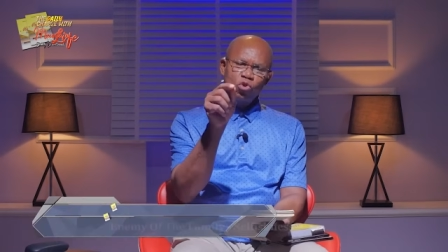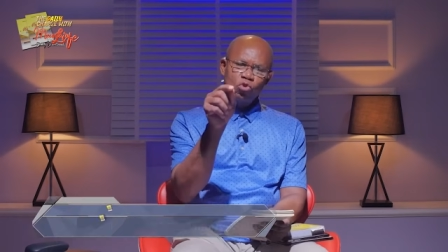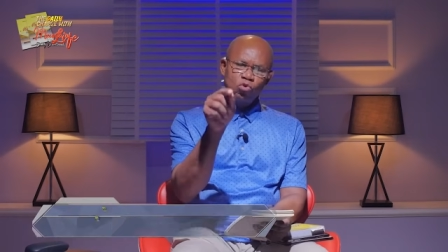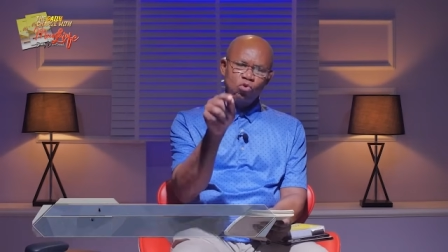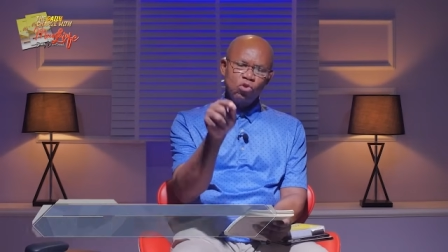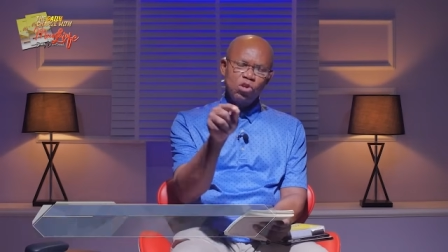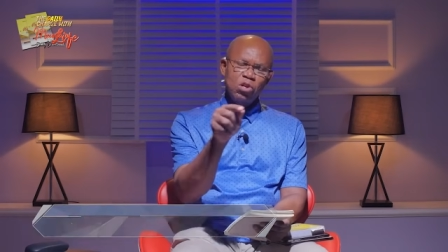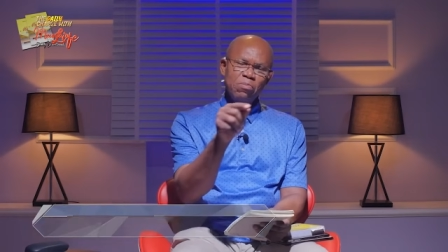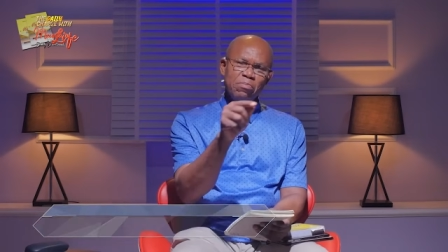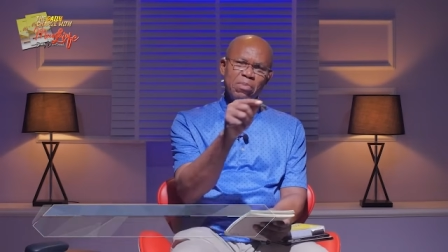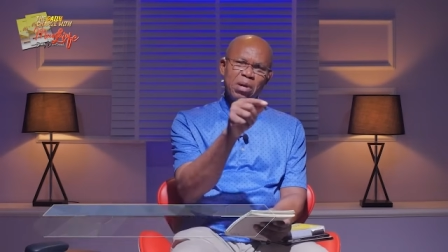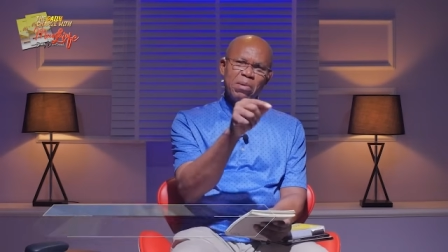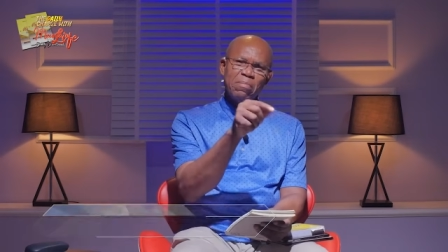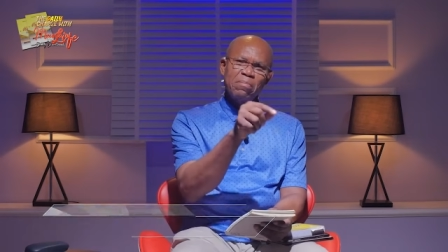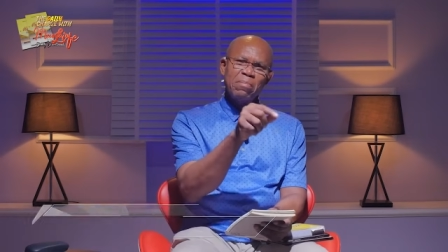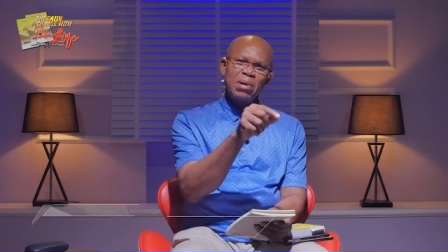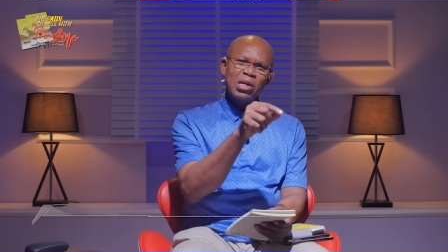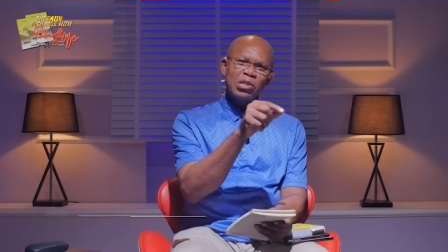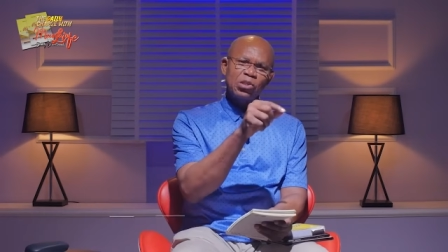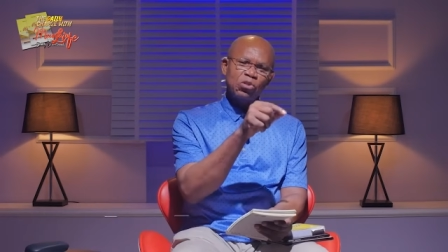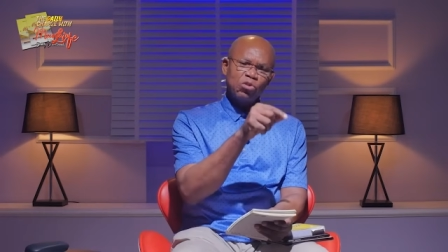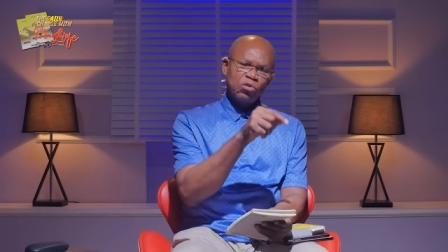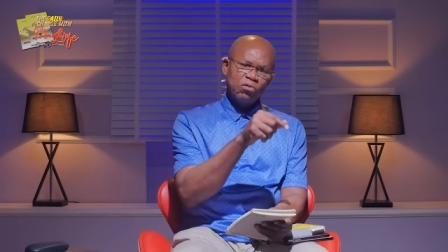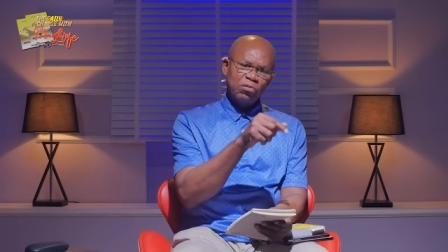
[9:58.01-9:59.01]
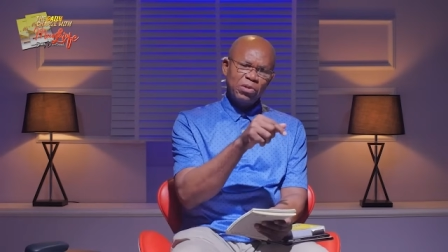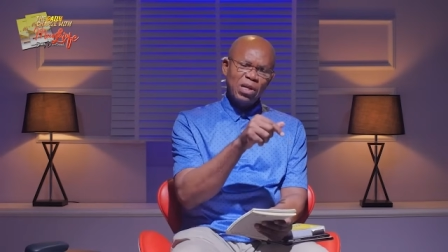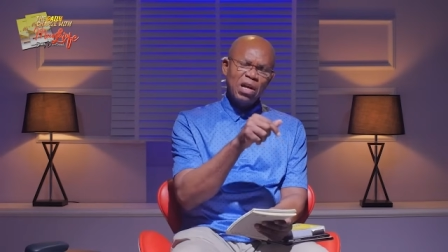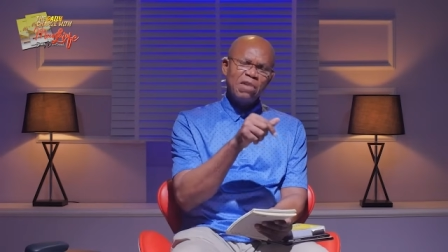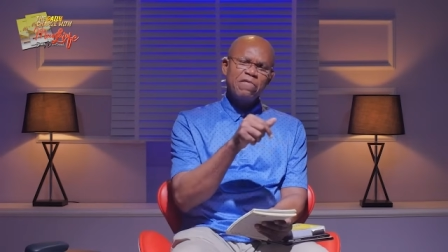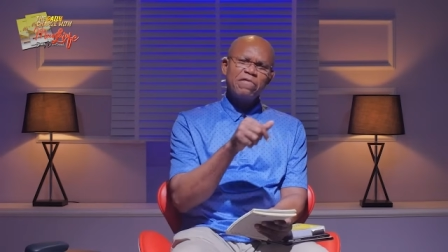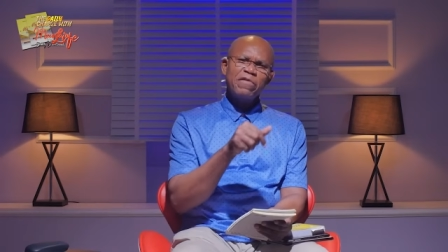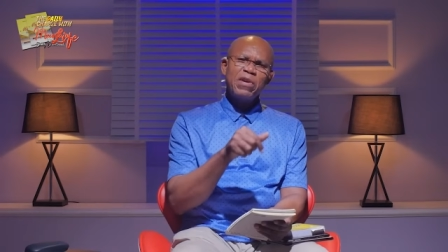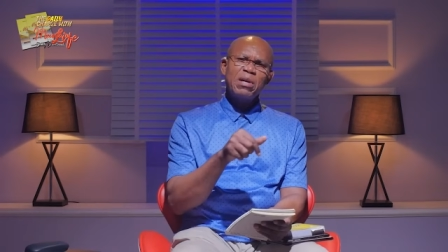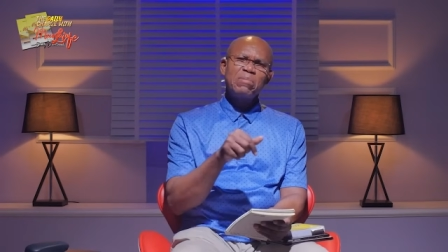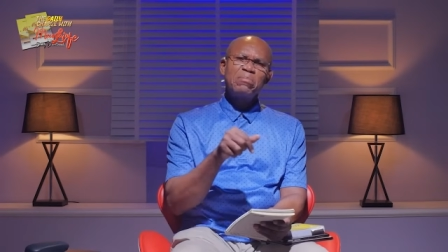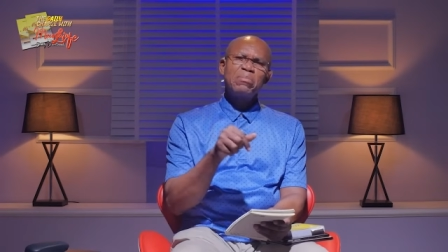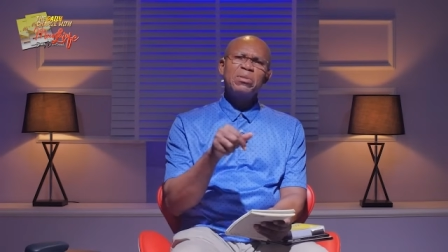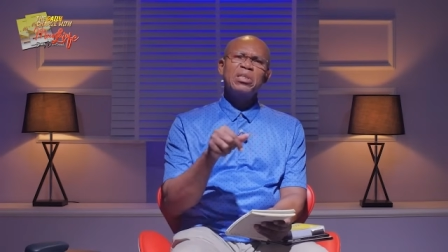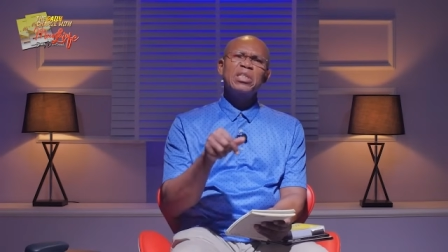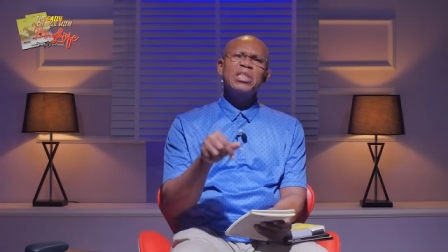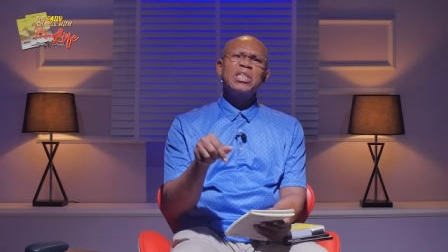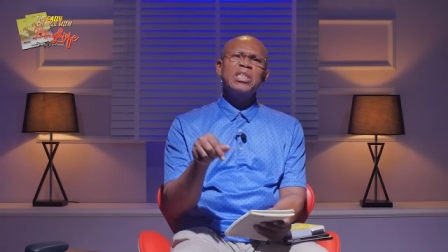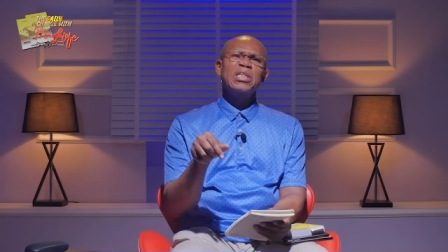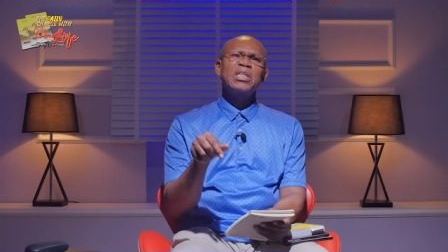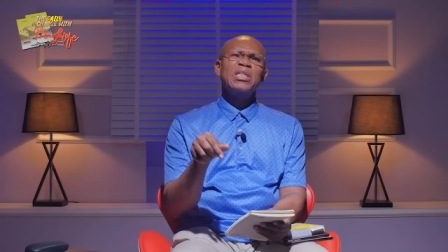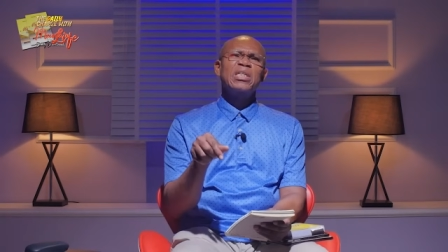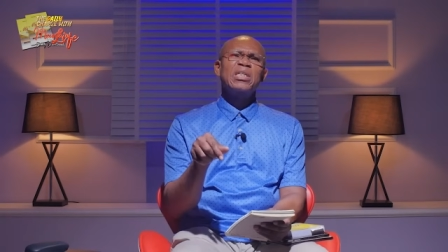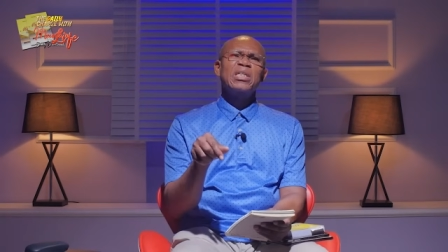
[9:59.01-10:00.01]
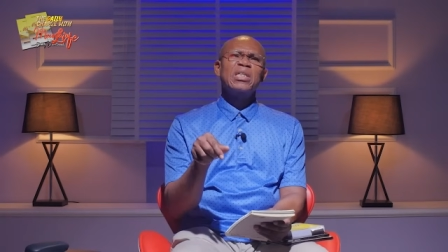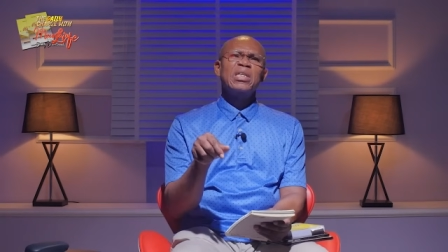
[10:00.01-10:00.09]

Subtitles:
to the members of that family